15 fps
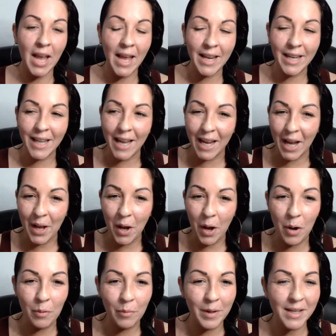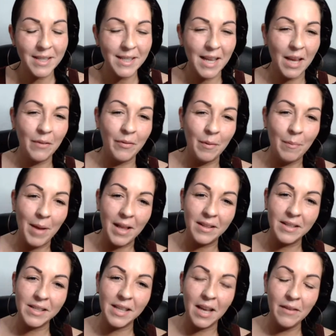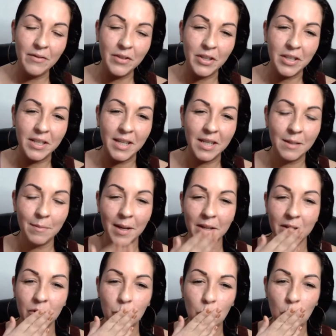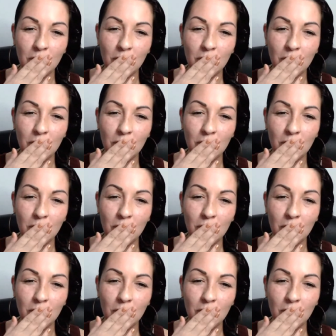And like I always say, for balanced life, just add spice.